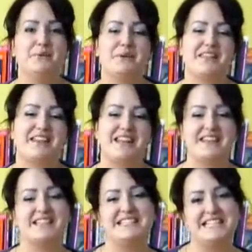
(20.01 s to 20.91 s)
with
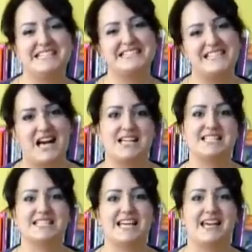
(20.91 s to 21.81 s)
another teaching
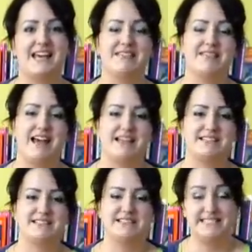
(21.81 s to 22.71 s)
task, and
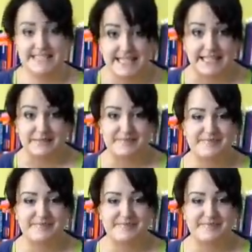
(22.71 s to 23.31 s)
that's listening.